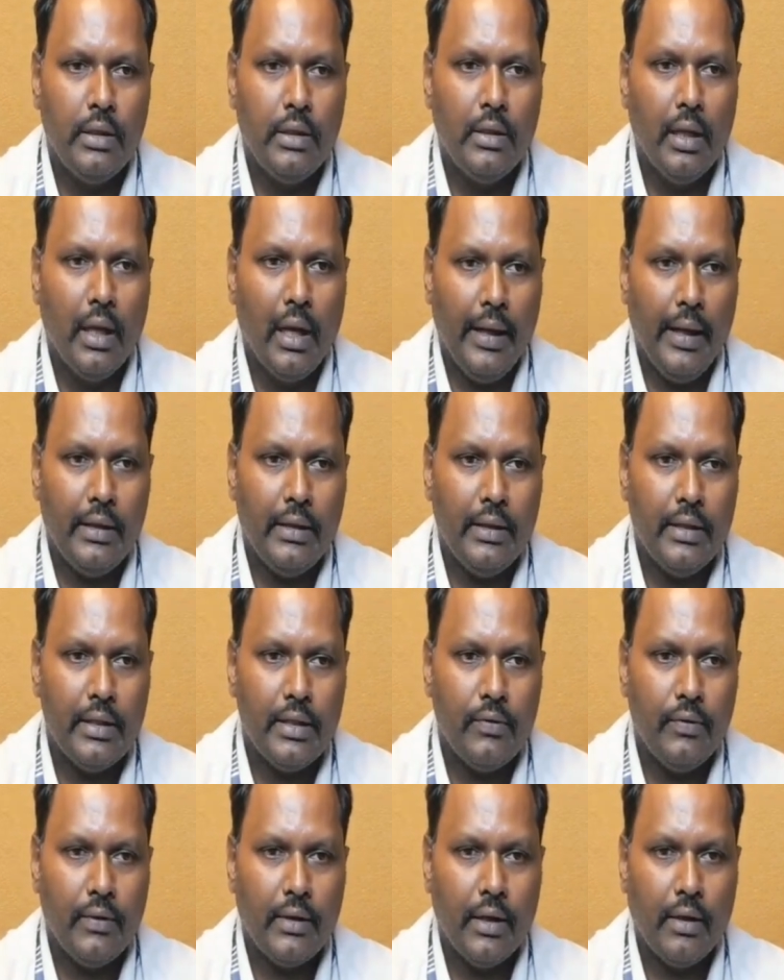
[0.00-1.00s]
Like
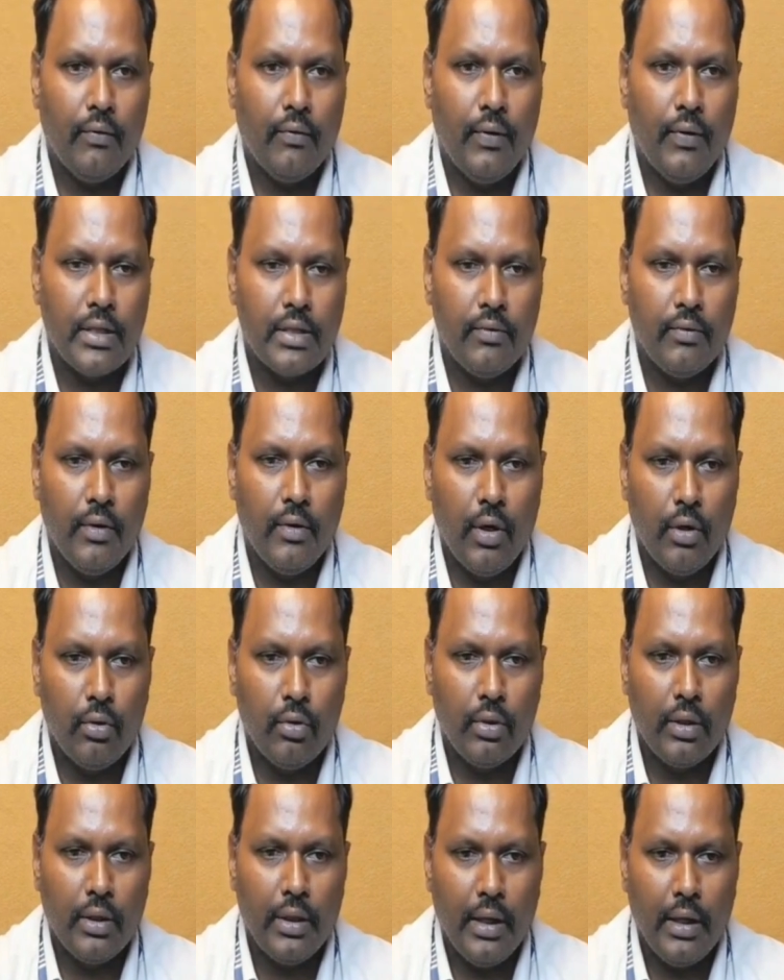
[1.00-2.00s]
this we want
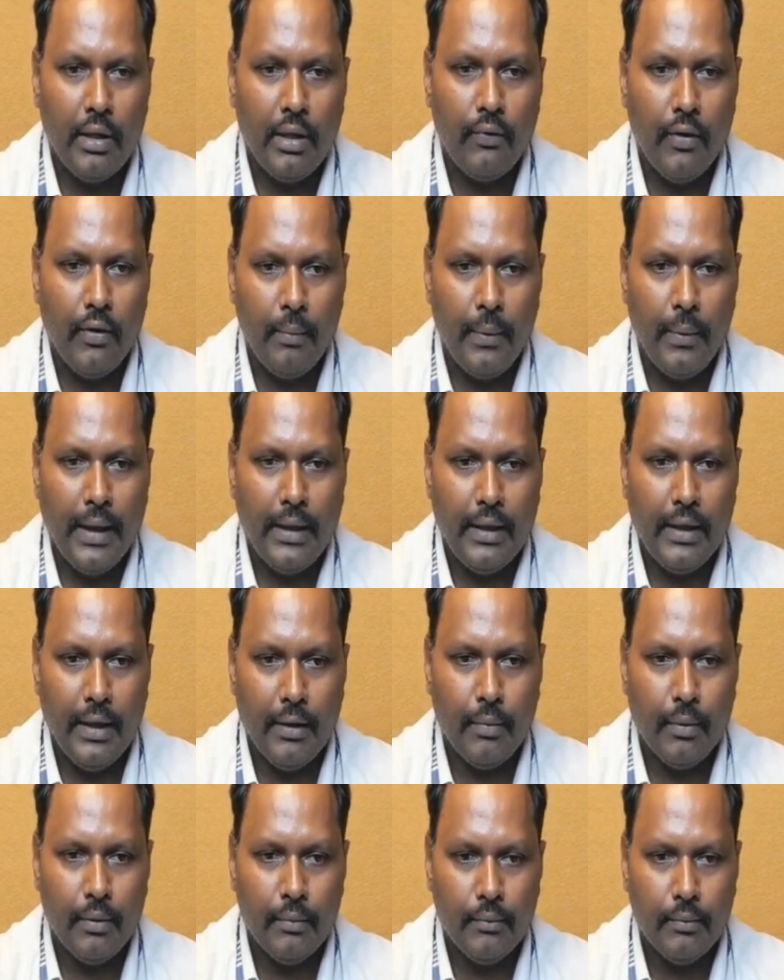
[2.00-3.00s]
to create of a pi
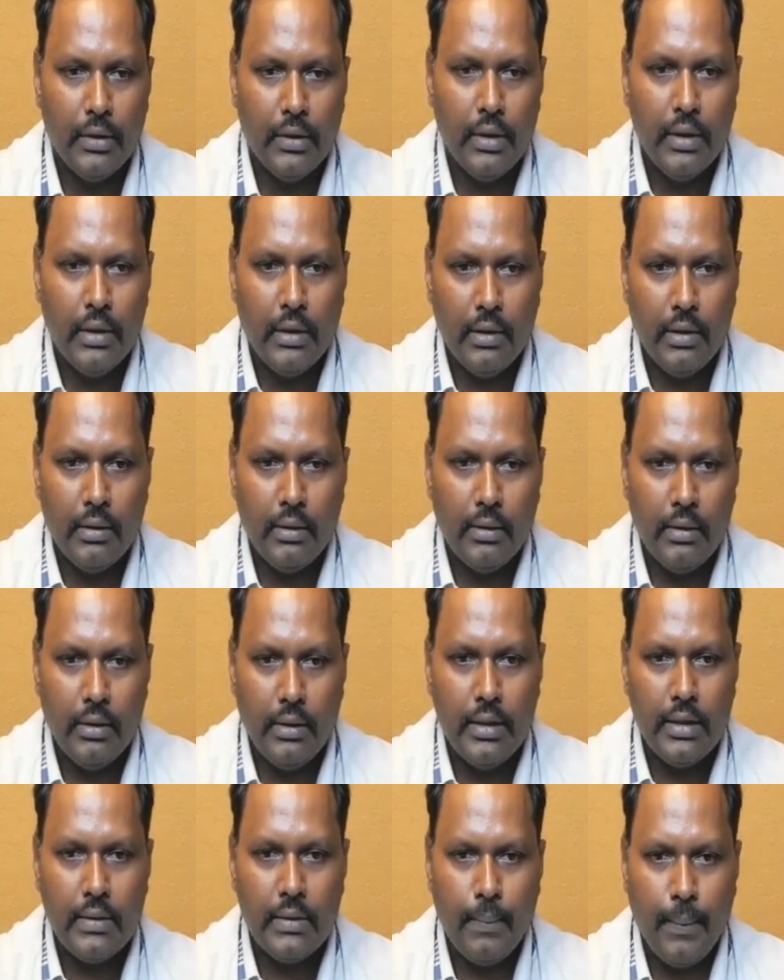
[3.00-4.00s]
table.
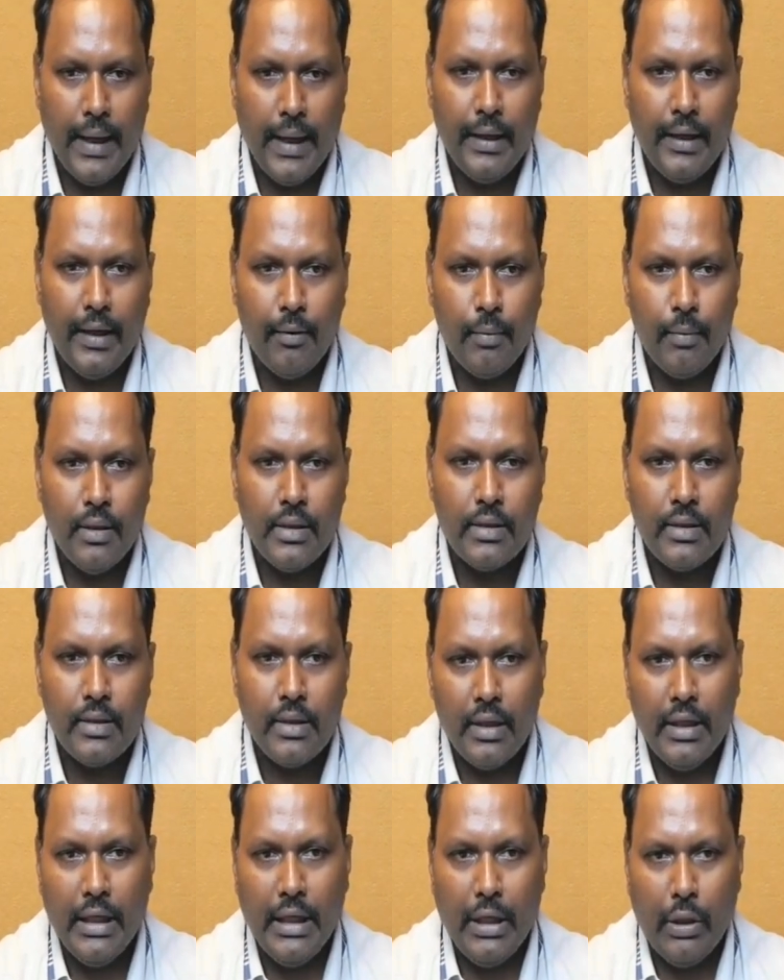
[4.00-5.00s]
This pi table is the
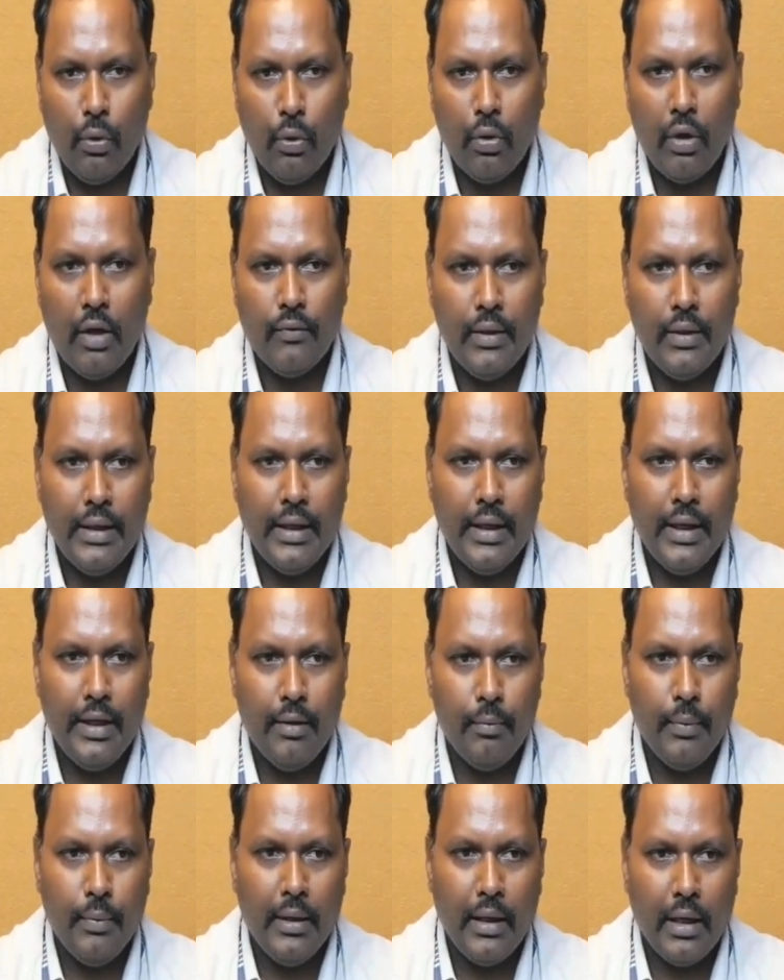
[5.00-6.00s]
key role of the
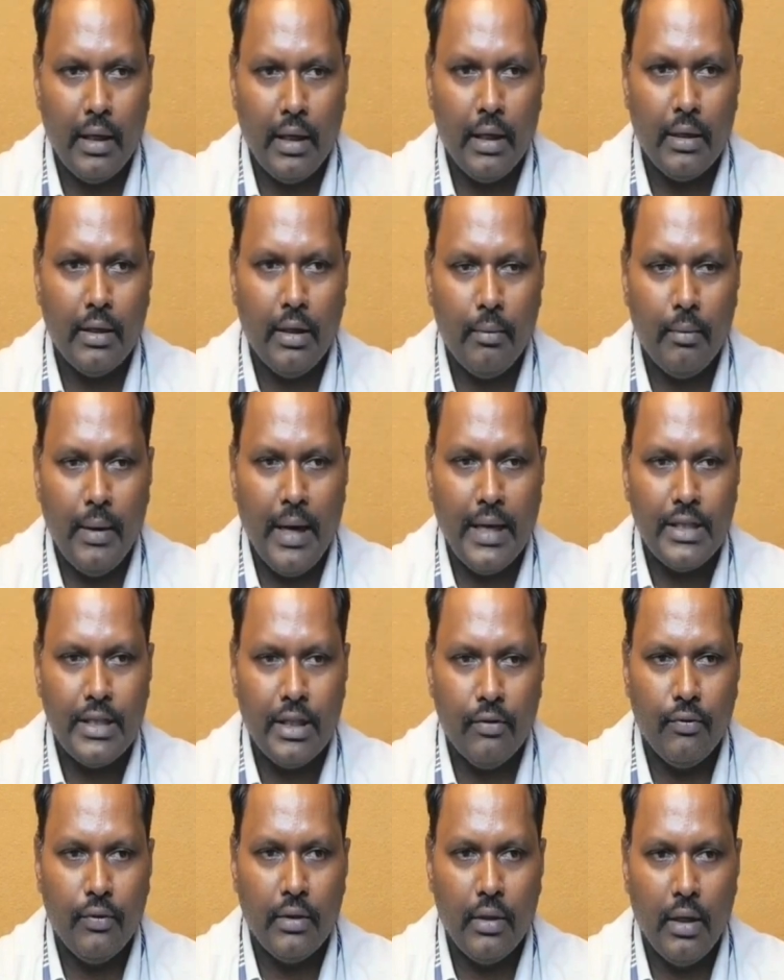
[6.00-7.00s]
KMP algorithm,
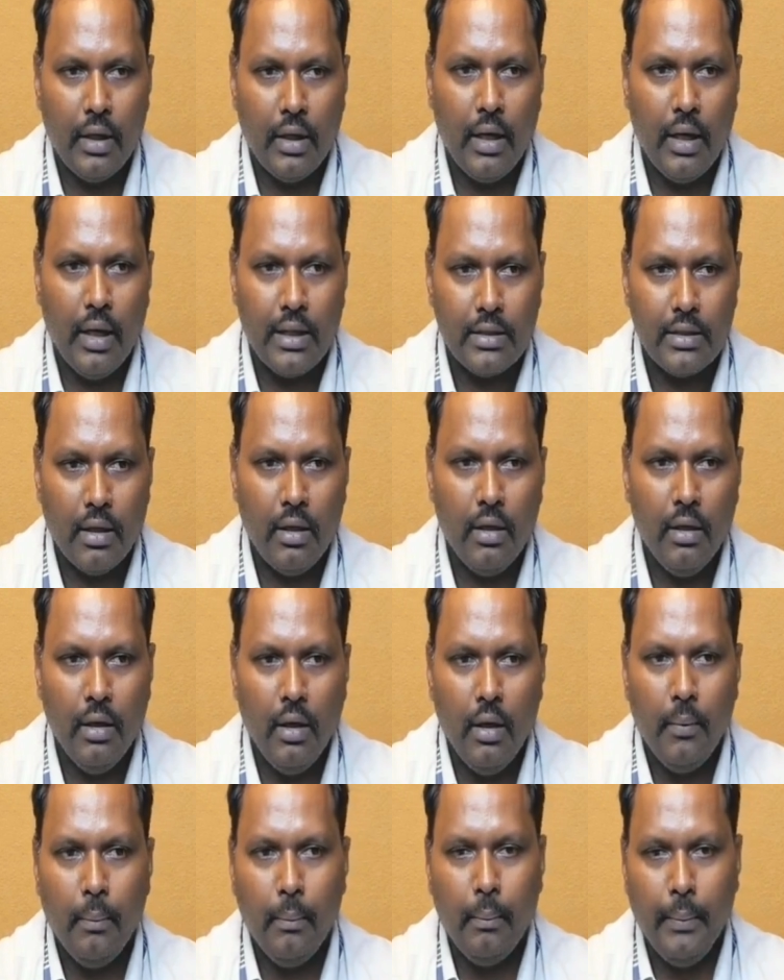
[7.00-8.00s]
matching with that as the
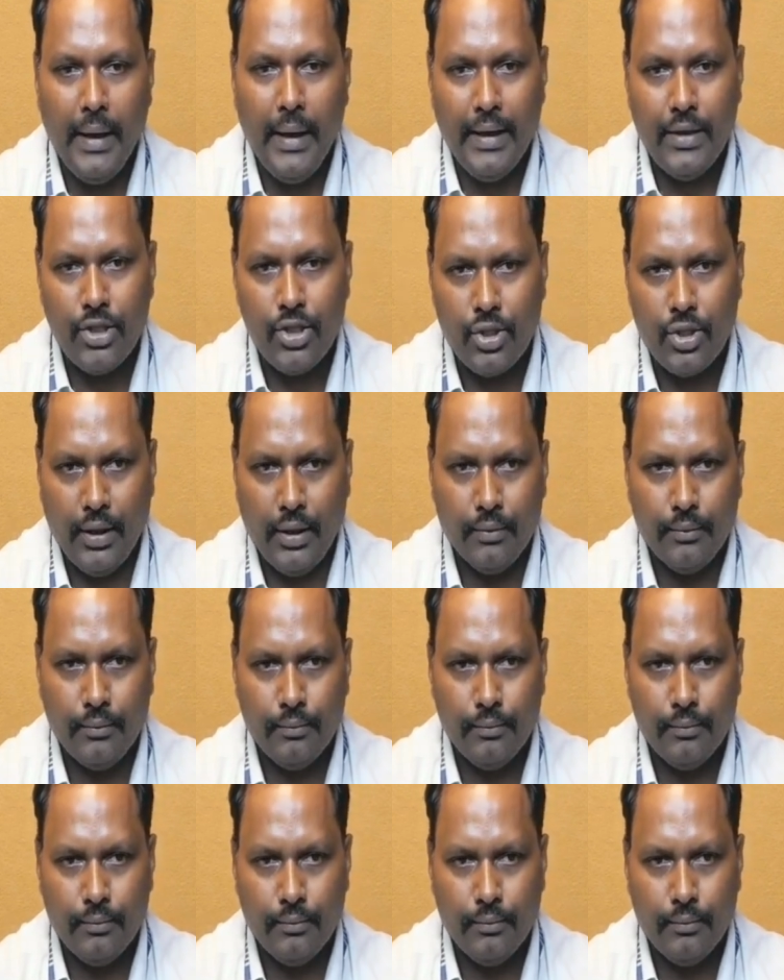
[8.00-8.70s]
main string.